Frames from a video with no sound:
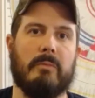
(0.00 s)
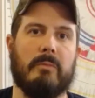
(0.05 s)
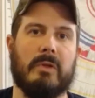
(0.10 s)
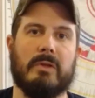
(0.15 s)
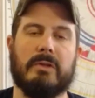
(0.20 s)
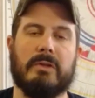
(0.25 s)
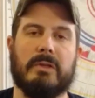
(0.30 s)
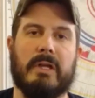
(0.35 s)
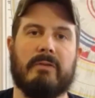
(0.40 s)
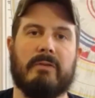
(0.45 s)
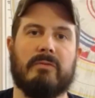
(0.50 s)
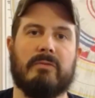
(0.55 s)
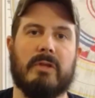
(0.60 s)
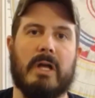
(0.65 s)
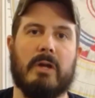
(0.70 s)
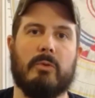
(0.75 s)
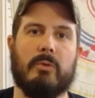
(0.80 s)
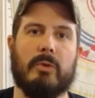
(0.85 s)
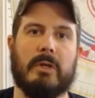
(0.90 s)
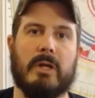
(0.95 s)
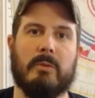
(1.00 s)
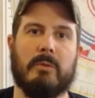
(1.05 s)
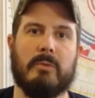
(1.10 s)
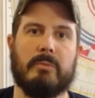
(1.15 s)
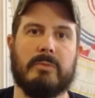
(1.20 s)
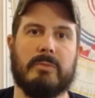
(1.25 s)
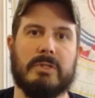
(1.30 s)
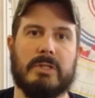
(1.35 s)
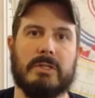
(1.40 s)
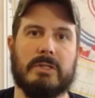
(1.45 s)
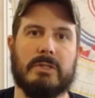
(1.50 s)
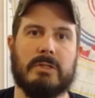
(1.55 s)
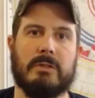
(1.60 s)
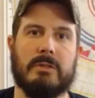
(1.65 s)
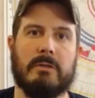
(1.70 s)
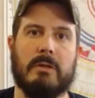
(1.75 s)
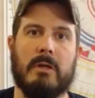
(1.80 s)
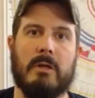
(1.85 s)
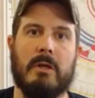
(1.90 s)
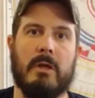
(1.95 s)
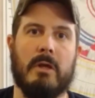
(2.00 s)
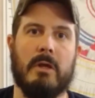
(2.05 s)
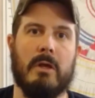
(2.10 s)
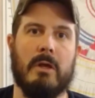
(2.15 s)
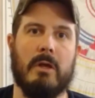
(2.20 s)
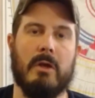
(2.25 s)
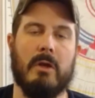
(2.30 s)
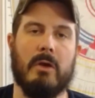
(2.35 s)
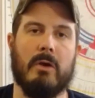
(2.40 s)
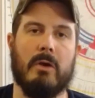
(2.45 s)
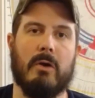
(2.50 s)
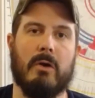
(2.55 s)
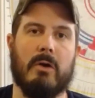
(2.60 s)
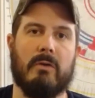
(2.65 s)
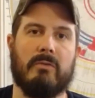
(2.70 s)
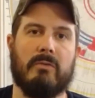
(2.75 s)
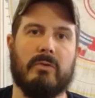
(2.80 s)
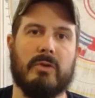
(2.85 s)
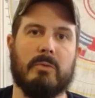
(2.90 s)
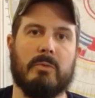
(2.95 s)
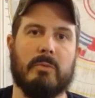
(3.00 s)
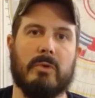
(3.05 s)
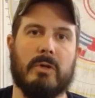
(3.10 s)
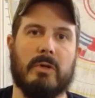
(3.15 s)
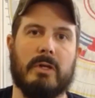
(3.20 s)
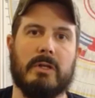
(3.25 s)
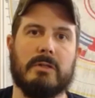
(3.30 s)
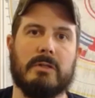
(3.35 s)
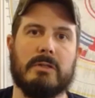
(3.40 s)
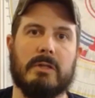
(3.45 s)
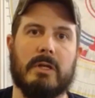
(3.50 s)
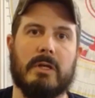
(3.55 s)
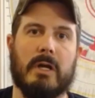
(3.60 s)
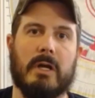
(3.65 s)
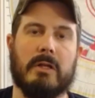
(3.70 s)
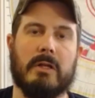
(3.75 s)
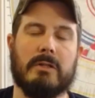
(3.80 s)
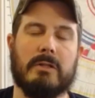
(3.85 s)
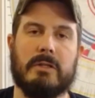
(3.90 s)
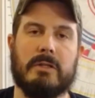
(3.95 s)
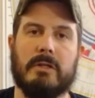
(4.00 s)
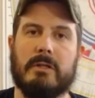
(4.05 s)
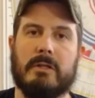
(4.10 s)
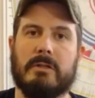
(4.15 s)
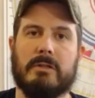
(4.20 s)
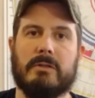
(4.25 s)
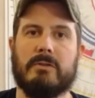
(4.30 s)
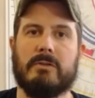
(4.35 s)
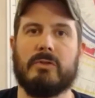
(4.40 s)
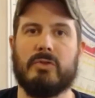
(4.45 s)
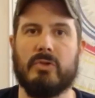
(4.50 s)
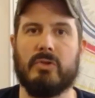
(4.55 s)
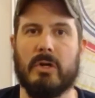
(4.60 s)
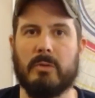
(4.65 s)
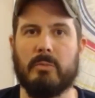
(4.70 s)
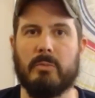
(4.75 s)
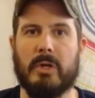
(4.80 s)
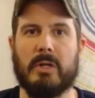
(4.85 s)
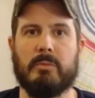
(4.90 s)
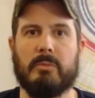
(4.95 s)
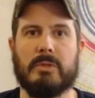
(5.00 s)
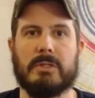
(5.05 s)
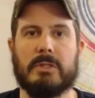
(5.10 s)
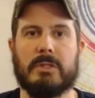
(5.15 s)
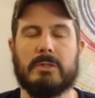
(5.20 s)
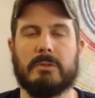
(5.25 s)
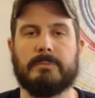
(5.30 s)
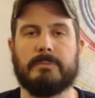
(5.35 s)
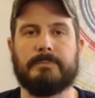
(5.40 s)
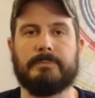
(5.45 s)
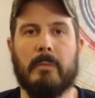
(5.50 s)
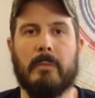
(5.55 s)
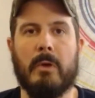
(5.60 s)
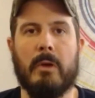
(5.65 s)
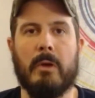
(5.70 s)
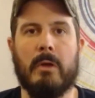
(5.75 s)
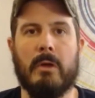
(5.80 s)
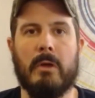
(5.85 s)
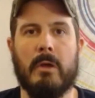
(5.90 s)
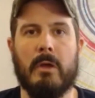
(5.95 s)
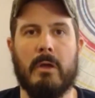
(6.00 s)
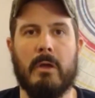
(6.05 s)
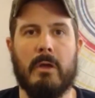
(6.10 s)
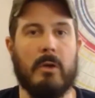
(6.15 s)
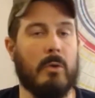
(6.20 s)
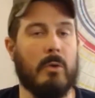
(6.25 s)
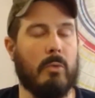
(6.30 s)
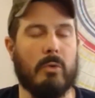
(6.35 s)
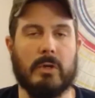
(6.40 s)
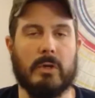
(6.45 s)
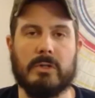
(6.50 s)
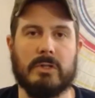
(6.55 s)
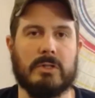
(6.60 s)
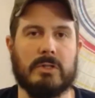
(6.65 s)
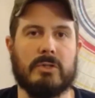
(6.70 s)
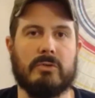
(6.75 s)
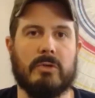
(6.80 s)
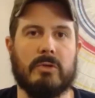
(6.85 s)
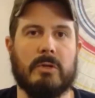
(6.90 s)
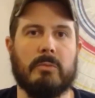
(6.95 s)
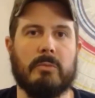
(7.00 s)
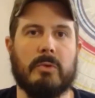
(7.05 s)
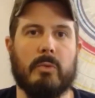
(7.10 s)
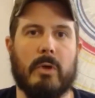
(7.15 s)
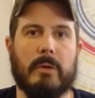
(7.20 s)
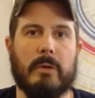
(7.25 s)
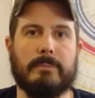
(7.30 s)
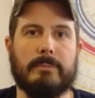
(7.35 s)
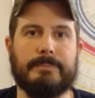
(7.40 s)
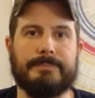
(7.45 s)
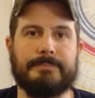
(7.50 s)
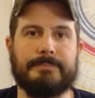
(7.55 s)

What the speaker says: Left lateral recumbent position, or for you Marines and college kids, a drunk buddy position. Works extremely well.